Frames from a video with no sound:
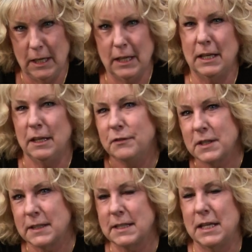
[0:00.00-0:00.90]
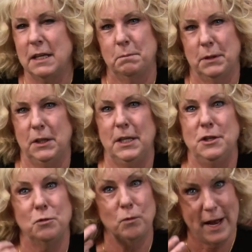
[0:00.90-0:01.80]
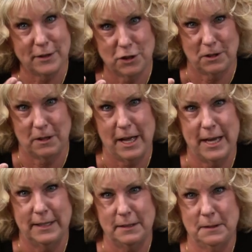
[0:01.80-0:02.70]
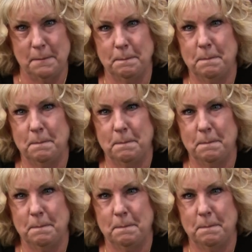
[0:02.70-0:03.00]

It gives us the ability to rationalize.